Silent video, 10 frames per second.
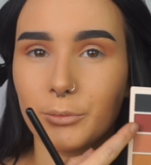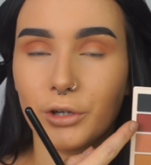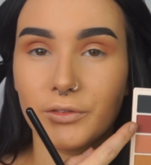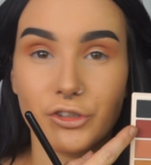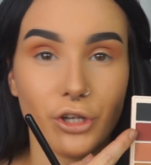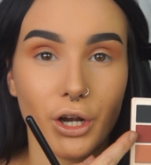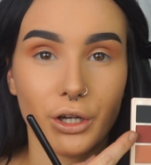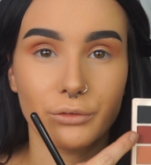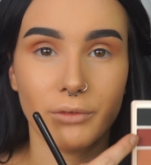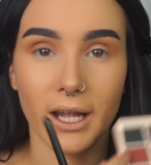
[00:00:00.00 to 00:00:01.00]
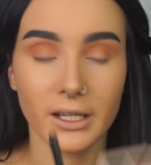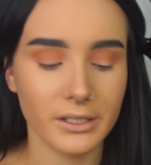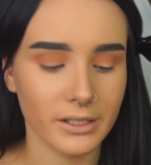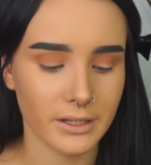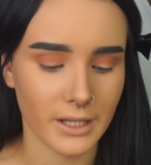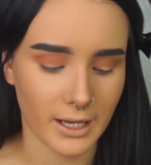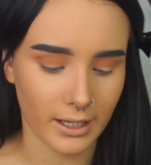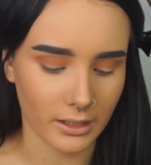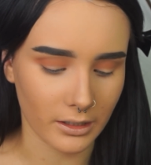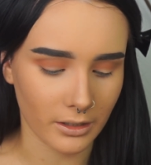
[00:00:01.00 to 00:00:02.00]
more of a darker red
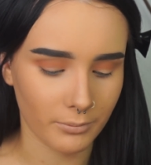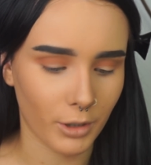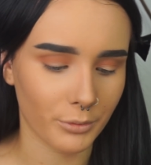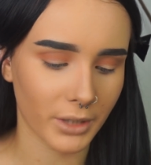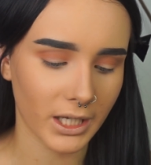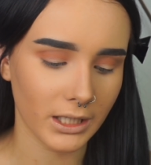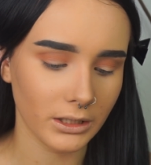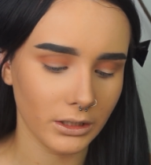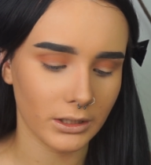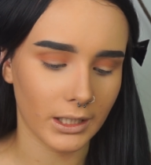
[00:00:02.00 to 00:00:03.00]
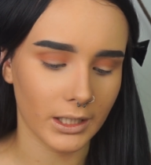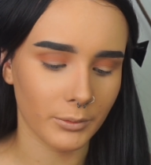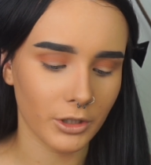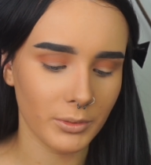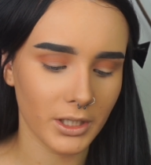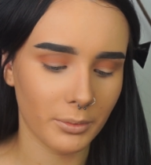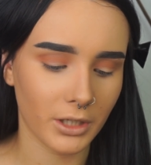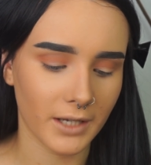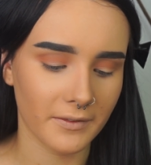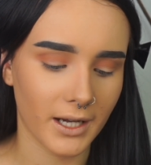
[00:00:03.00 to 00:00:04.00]
than Pumpkin, and I'm going to be
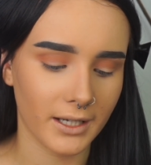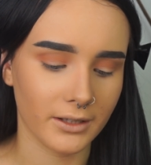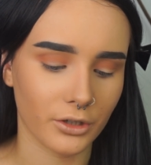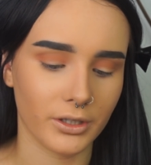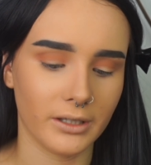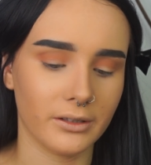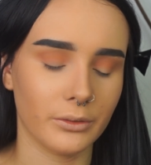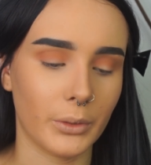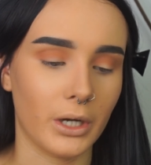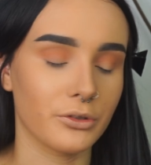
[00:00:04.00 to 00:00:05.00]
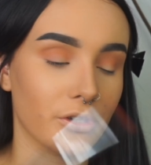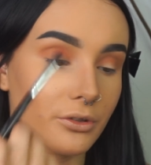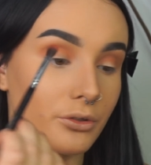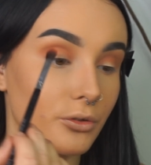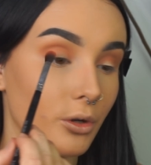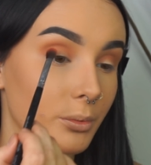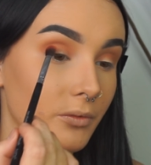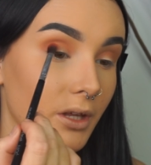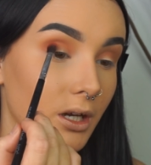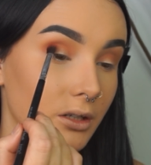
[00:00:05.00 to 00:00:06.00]
applying that in the crease as well, just on top
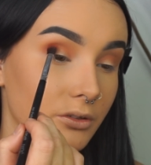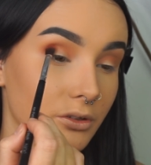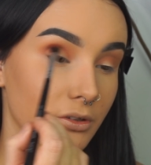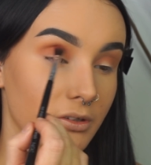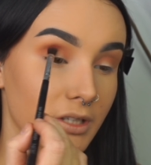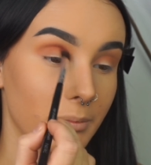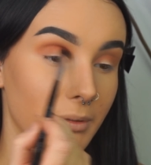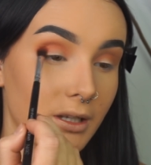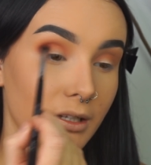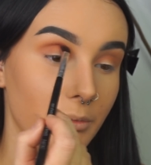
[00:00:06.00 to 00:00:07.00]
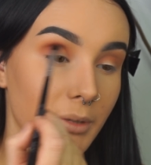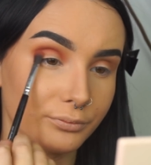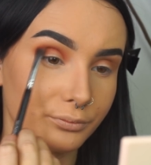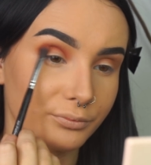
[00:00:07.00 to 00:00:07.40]
of that, just to deepen it a little bit.